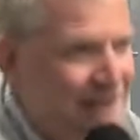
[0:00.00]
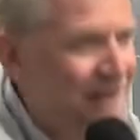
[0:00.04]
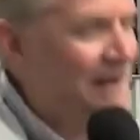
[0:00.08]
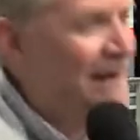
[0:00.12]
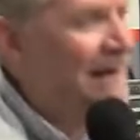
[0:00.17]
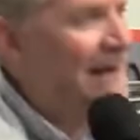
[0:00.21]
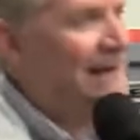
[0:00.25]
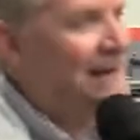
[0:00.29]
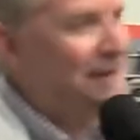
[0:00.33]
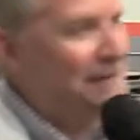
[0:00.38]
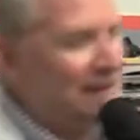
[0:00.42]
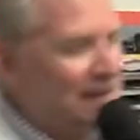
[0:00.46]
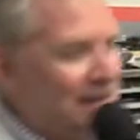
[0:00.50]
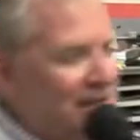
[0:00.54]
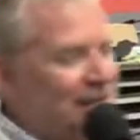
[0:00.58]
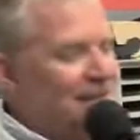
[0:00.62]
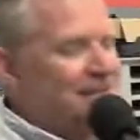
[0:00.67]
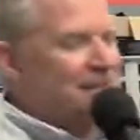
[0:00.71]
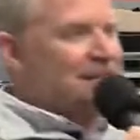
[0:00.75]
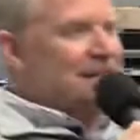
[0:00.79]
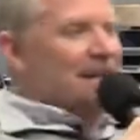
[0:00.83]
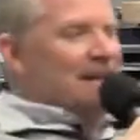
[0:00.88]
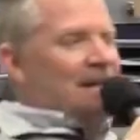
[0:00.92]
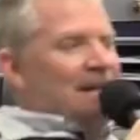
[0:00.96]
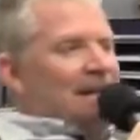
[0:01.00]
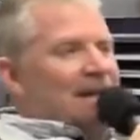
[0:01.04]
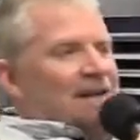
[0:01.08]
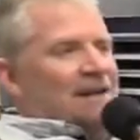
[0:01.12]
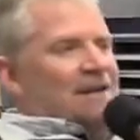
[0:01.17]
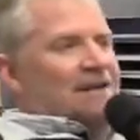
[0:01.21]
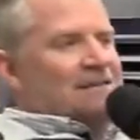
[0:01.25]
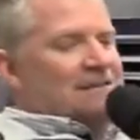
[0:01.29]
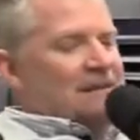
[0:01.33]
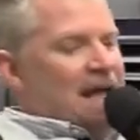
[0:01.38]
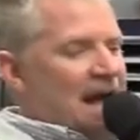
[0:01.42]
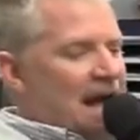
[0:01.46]
right? Because
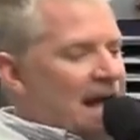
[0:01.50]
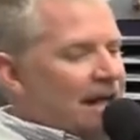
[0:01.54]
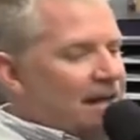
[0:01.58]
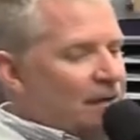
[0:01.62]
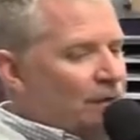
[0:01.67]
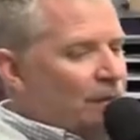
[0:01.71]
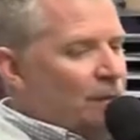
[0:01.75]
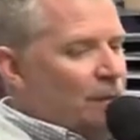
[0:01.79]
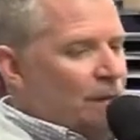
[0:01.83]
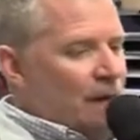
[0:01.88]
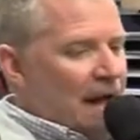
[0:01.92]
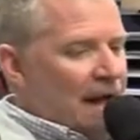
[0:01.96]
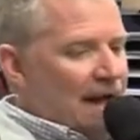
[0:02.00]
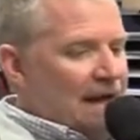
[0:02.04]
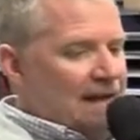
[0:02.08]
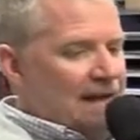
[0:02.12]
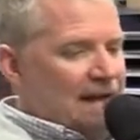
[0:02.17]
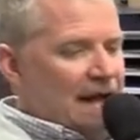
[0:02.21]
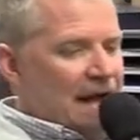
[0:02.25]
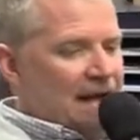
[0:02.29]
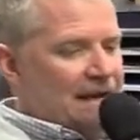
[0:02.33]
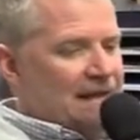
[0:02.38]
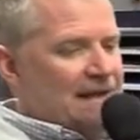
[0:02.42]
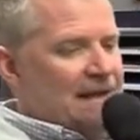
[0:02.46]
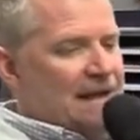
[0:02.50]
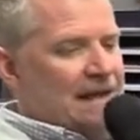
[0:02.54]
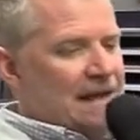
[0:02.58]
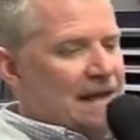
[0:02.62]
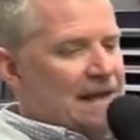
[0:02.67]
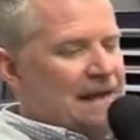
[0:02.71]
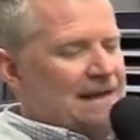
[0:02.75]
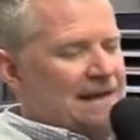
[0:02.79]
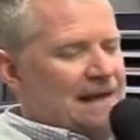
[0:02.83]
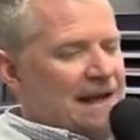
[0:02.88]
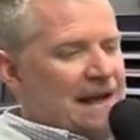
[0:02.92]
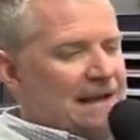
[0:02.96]
I
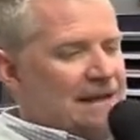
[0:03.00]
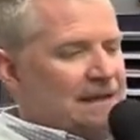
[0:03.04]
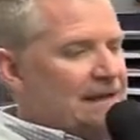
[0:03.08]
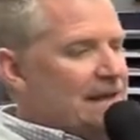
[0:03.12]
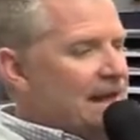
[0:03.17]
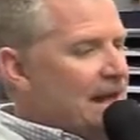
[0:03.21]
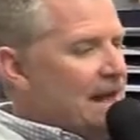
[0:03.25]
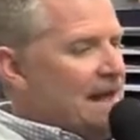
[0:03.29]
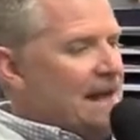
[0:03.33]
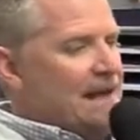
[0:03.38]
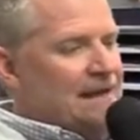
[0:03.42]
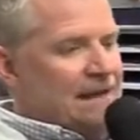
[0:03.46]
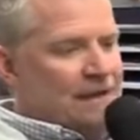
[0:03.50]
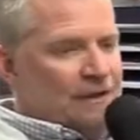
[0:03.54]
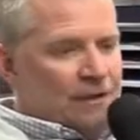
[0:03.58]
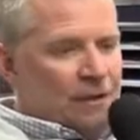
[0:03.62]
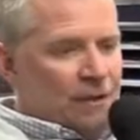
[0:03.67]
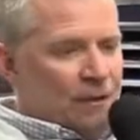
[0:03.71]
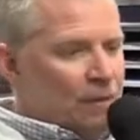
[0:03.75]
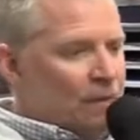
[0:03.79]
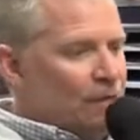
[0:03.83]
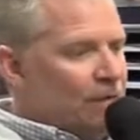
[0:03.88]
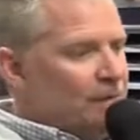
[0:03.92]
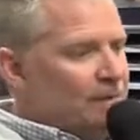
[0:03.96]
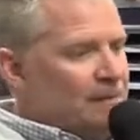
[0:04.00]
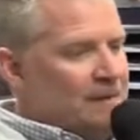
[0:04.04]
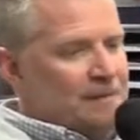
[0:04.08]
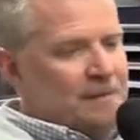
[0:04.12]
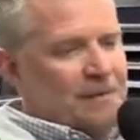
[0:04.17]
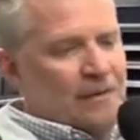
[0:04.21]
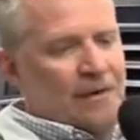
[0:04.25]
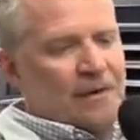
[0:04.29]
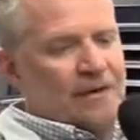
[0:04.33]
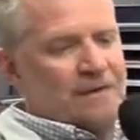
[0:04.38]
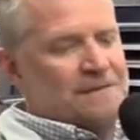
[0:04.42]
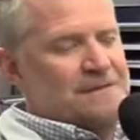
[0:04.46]
can't and don't want to be
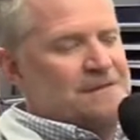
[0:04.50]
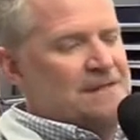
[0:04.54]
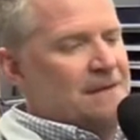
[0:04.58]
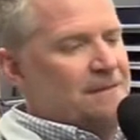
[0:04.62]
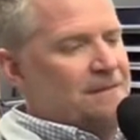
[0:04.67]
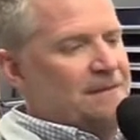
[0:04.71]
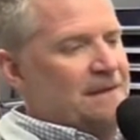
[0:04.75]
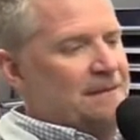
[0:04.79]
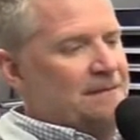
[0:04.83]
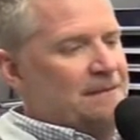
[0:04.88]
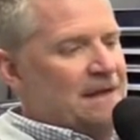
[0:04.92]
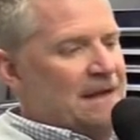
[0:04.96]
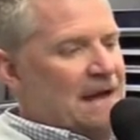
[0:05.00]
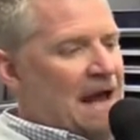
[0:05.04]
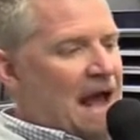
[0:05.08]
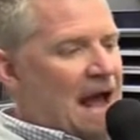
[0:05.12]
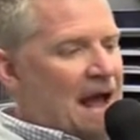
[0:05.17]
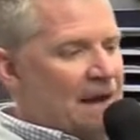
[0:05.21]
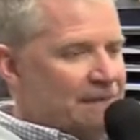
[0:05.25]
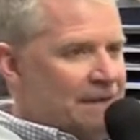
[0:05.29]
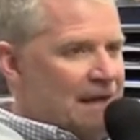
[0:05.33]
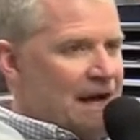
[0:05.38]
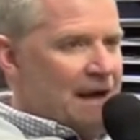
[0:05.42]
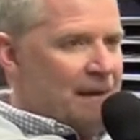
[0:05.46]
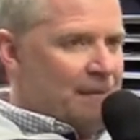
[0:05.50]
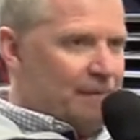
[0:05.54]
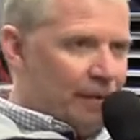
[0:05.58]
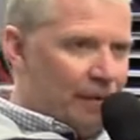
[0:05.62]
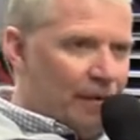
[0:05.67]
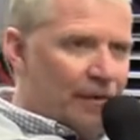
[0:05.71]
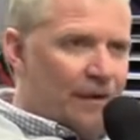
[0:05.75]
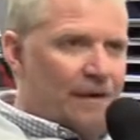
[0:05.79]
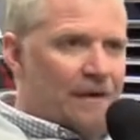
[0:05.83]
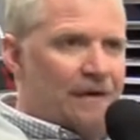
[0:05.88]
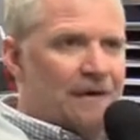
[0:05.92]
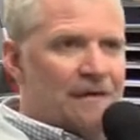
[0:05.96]
part of something that I'm not
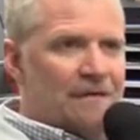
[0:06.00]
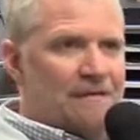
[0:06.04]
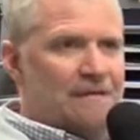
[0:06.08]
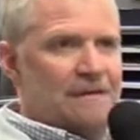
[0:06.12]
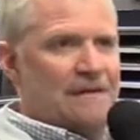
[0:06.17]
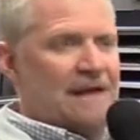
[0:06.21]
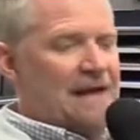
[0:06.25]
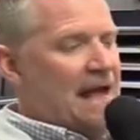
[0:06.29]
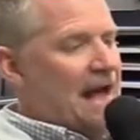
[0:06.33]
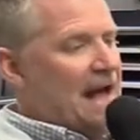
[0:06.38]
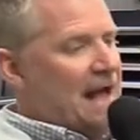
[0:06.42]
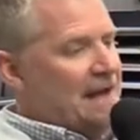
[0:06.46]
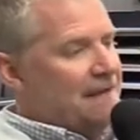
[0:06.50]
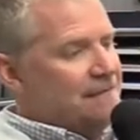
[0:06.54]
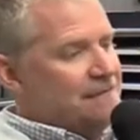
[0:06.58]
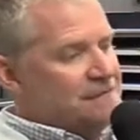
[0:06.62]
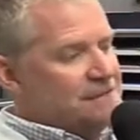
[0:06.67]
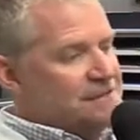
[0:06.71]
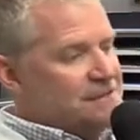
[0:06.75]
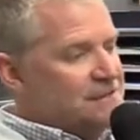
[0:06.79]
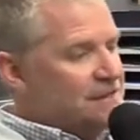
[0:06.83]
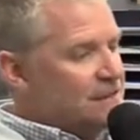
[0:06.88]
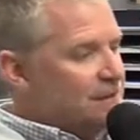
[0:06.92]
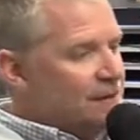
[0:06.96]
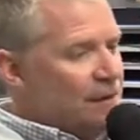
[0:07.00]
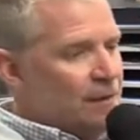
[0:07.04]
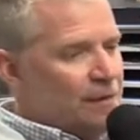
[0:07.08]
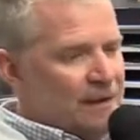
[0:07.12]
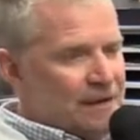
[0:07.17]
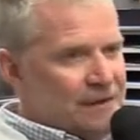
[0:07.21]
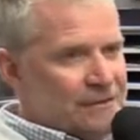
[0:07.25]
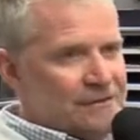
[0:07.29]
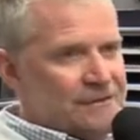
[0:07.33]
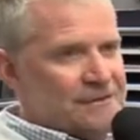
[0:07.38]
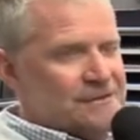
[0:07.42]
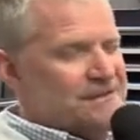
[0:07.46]
part of. Like, I have zero
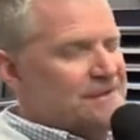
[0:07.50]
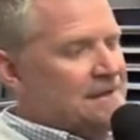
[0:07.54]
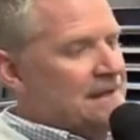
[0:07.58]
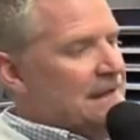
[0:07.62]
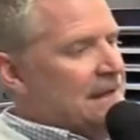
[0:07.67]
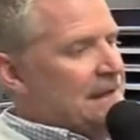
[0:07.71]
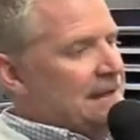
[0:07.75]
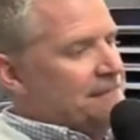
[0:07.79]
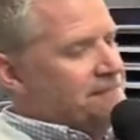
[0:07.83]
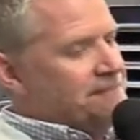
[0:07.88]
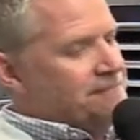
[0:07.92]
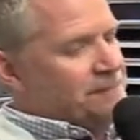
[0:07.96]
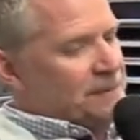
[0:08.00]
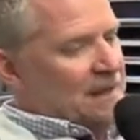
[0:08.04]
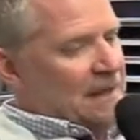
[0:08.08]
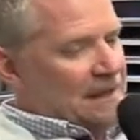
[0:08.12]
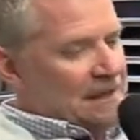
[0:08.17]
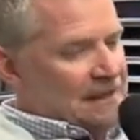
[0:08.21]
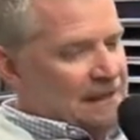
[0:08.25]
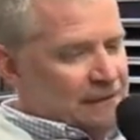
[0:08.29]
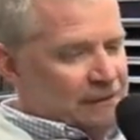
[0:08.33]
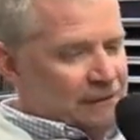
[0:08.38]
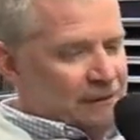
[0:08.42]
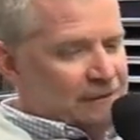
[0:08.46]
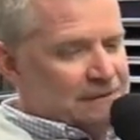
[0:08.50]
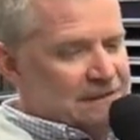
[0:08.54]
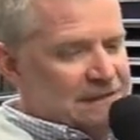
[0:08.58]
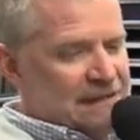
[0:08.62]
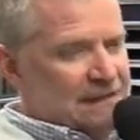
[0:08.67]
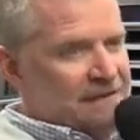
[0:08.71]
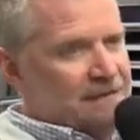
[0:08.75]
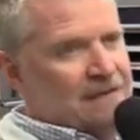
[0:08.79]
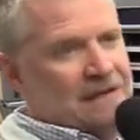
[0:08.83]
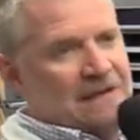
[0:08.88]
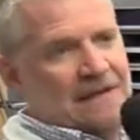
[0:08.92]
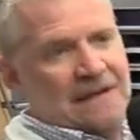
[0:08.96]
interest in getting on
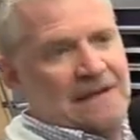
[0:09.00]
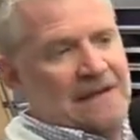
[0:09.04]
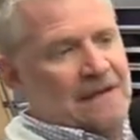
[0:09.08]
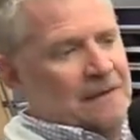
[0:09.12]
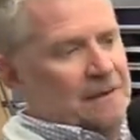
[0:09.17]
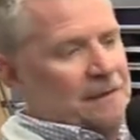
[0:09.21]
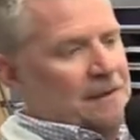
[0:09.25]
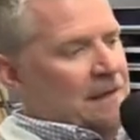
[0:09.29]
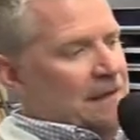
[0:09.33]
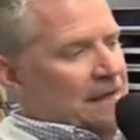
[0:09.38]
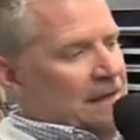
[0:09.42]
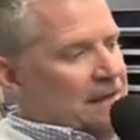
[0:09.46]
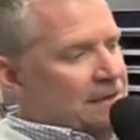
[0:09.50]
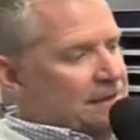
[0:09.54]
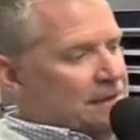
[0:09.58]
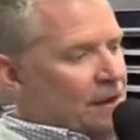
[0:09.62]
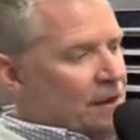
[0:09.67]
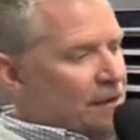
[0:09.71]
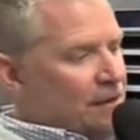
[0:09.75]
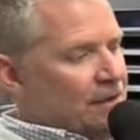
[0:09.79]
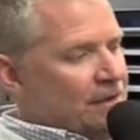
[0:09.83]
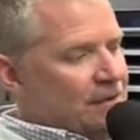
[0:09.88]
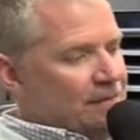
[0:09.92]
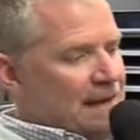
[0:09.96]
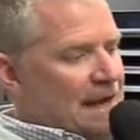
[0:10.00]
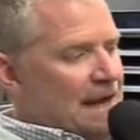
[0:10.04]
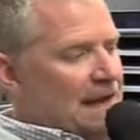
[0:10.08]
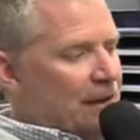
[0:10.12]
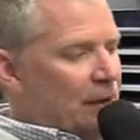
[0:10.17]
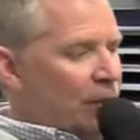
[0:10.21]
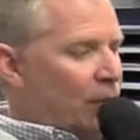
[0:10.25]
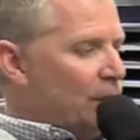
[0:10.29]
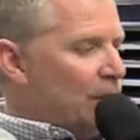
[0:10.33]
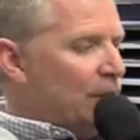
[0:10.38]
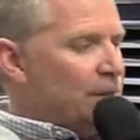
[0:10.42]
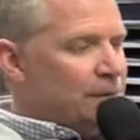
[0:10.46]
TV and talking about
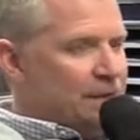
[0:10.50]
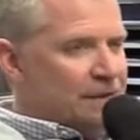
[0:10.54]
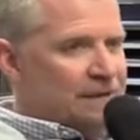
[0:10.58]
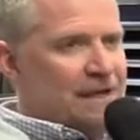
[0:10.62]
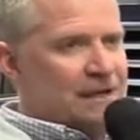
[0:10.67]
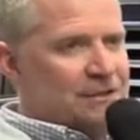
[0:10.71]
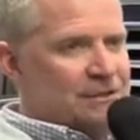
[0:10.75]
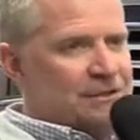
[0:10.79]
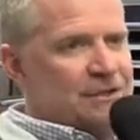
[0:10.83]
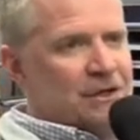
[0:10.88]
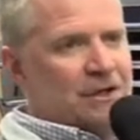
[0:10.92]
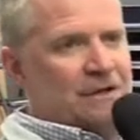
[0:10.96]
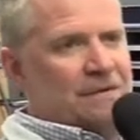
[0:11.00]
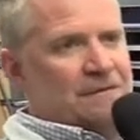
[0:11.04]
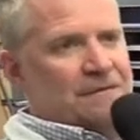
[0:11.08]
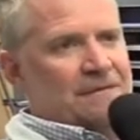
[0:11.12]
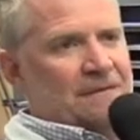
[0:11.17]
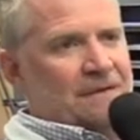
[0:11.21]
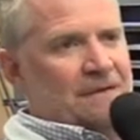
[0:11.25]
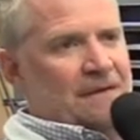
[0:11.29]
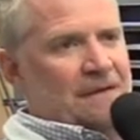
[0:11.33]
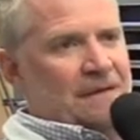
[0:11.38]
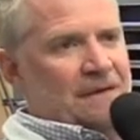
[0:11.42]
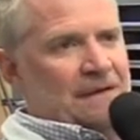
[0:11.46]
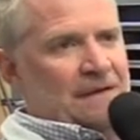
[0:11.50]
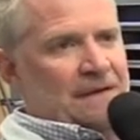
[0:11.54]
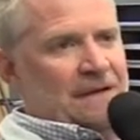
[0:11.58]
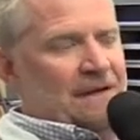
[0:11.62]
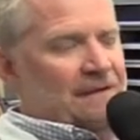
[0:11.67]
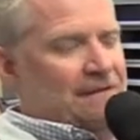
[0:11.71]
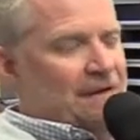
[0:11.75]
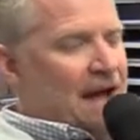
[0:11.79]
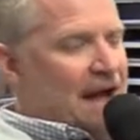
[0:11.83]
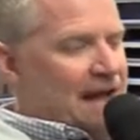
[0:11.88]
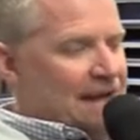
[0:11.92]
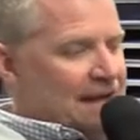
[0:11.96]
only what they show.
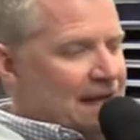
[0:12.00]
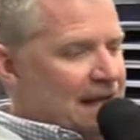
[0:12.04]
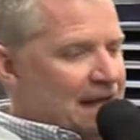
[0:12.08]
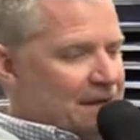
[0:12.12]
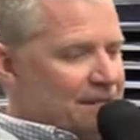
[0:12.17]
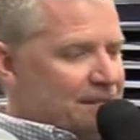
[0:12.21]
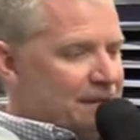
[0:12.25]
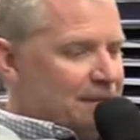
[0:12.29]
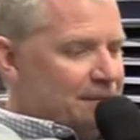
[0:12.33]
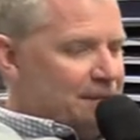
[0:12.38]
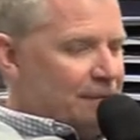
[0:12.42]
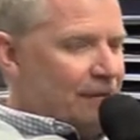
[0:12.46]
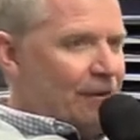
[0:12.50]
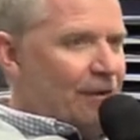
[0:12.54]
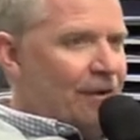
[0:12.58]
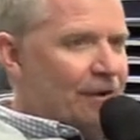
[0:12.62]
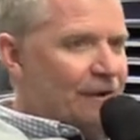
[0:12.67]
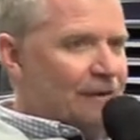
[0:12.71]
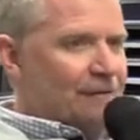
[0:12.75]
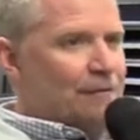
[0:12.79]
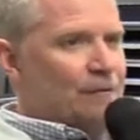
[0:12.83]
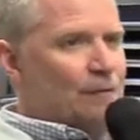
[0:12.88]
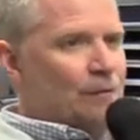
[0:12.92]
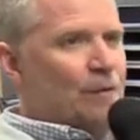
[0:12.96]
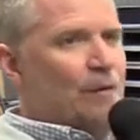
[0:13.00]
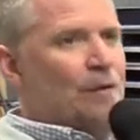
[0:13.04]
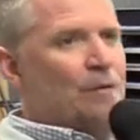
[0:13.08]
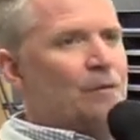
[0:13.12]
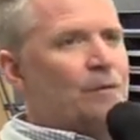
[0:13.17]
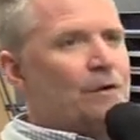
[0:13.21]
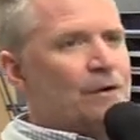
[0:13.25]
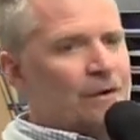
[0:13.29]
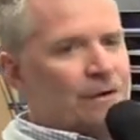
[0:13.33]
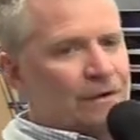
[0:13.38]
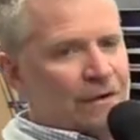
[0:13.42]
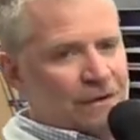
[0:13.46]
If I can't be part of what
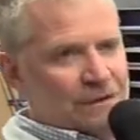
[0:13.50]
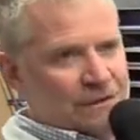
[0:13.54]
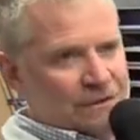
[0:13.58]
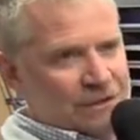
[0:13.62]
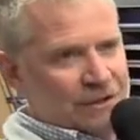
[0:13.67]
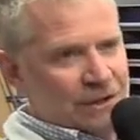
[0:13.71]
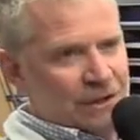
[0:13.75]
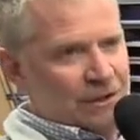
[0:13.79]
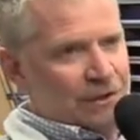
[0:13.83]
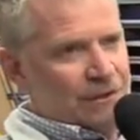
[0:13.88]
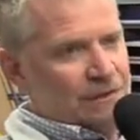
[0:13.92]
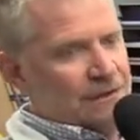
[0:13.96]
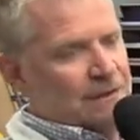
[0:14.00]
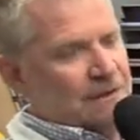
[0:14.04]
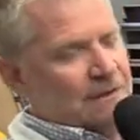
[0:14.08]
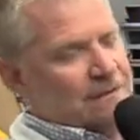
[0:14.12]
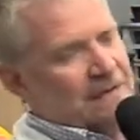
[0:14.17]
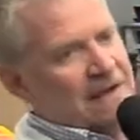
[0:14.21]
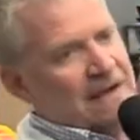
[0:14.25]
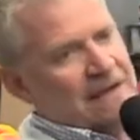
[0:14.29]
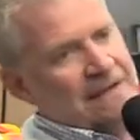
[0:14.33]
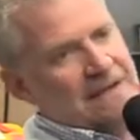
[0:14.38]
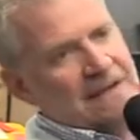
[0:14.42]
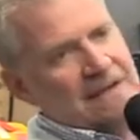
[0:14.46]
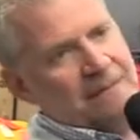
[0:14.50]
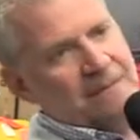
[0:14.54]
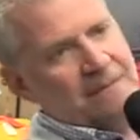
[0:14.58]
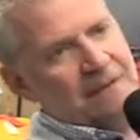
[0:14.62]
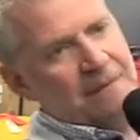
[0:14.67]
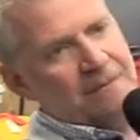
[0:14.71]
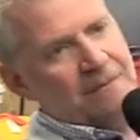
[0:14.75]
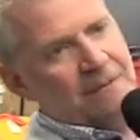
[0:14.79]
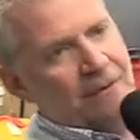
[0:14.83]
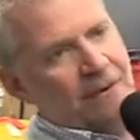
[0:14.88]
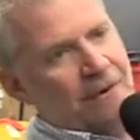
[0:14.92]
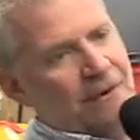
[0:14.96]
we're going to show and if I can't
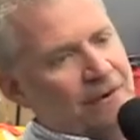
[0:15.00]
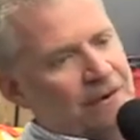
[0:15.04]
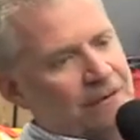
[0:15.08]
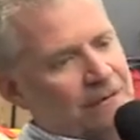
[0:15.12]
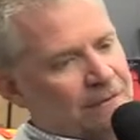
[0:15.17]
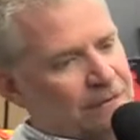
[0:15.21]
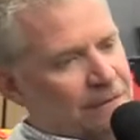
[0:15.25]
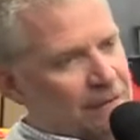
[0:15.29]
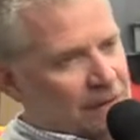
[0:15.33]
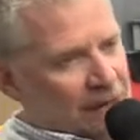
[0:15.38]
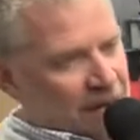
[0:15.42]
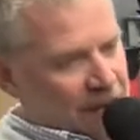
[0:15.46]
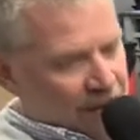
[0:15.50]
be part of